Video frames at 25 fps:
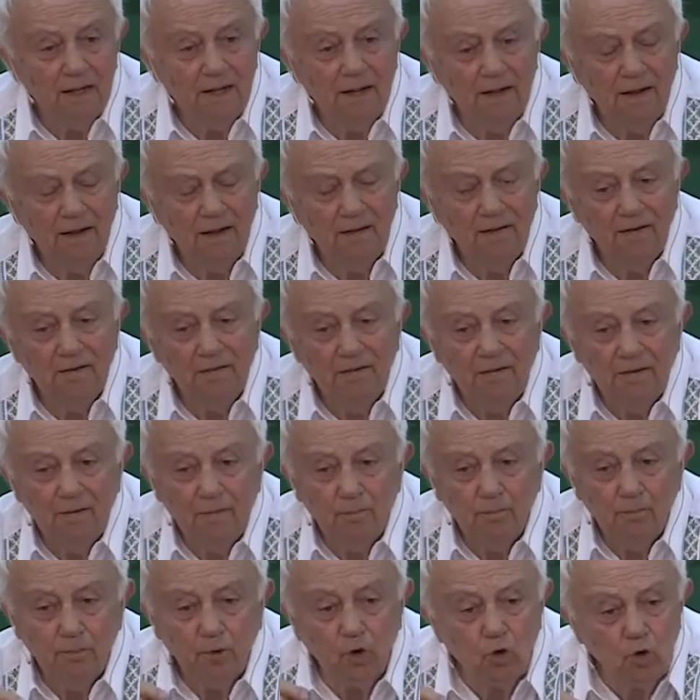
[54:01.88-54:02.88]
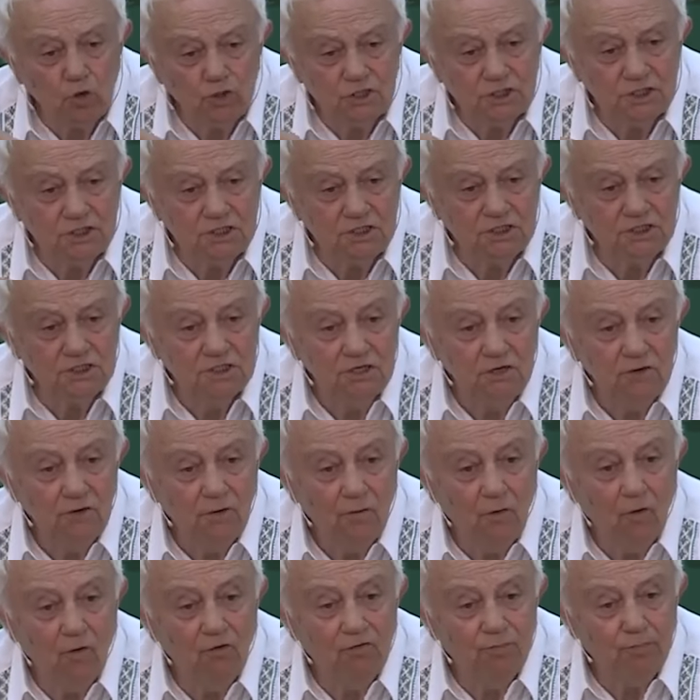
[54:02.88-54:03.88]
uh, process
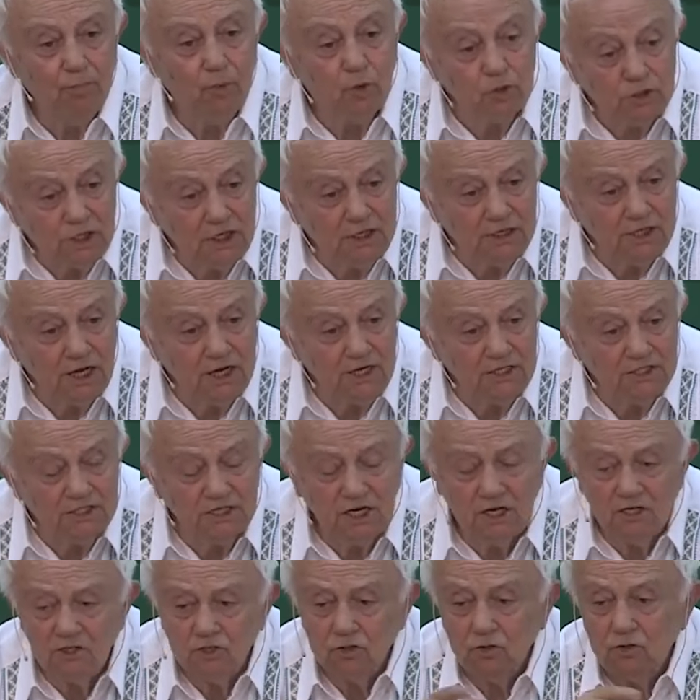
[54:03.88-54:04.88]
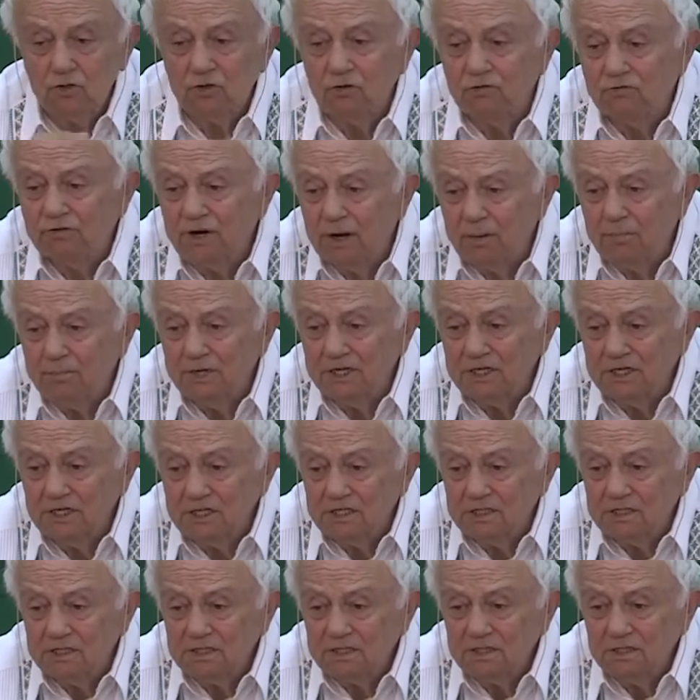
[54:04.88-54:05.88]
of potentization of
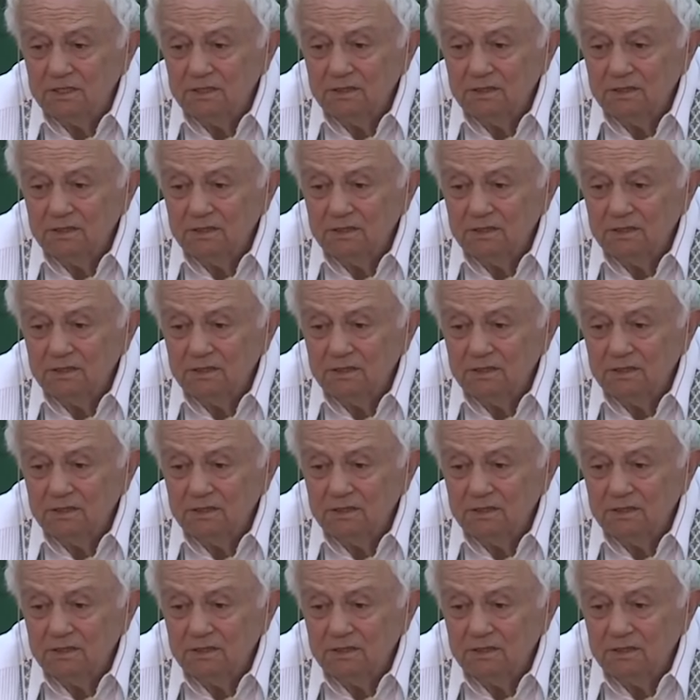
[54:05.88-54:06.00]
remedies,